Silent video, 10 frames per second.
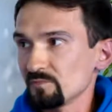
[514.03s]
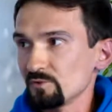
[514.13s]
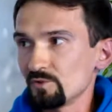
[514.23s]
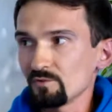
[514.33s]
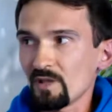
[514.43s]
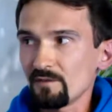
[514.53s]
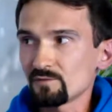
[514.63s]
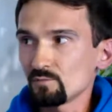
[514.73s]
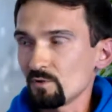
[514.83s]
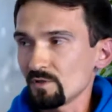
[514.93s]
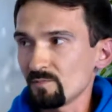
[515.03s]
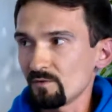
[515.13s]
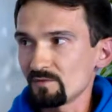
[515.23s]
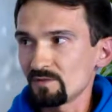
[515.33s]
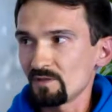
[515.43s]
You don't have to worry
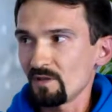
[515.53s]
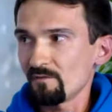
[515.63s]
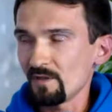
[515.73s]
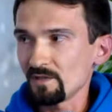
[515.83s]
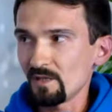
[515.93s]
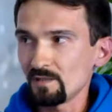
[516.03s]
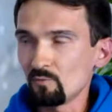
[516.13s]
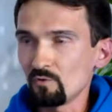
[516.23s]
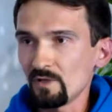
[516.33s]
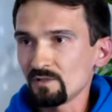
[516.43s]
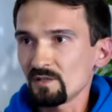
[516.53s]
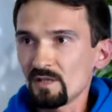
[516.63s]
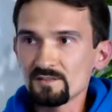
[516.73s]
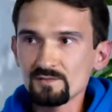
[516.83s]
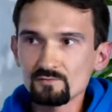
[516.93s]
about that anymore, and
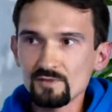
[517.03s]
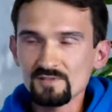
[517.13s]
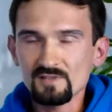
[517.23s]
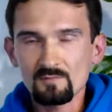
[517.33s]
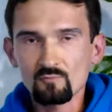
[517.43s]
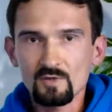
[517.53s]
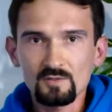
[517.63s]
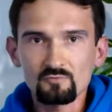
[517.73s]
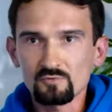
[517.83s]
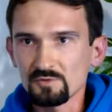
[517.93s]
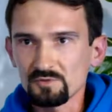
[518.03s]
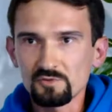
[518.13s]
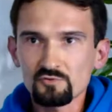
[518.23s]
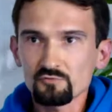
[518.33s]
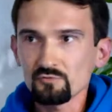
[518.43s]
as soon as someone will
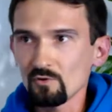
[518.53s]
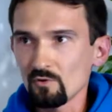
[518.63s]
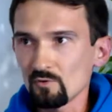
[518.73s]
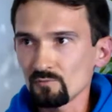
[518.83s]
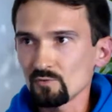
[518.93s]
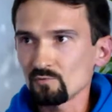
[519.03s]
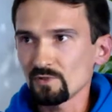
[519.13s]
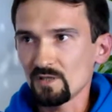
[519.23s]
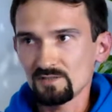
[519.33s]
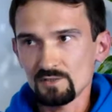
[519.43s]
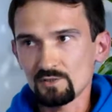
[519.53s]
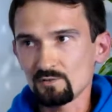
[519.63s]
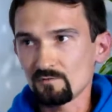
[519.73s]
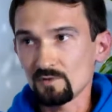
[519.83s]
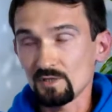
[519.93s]
intrude your home, you will get such a
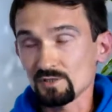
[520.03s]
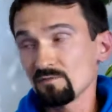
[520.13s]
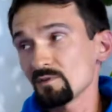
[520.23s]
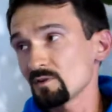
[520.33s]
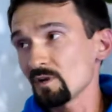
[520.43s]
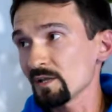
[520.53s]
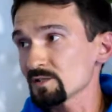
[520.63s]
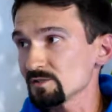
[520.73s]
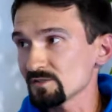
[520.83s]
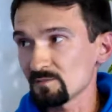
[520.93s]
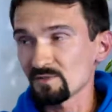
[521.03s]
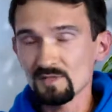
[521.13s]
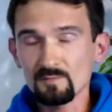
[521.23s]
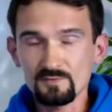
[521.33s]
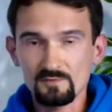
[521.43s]
notification. There are actually some
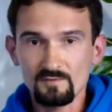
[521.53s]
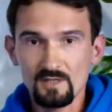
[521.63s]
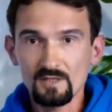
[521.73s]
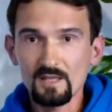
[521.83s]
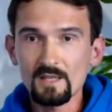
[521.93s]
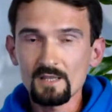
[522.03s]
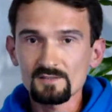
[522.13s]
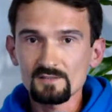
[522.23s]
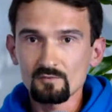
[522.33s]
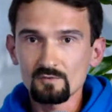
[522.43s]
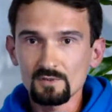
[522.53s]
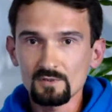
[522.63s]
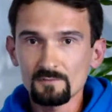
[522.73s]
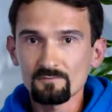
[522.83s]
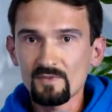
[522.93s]
examples of that. So
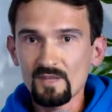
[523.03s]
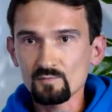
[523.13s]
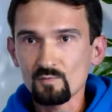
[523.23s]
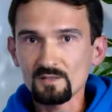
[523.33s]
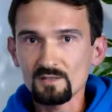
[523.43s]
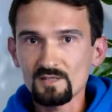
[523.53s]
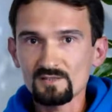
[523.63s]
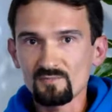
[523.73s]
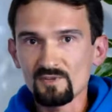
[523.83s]
that's one case.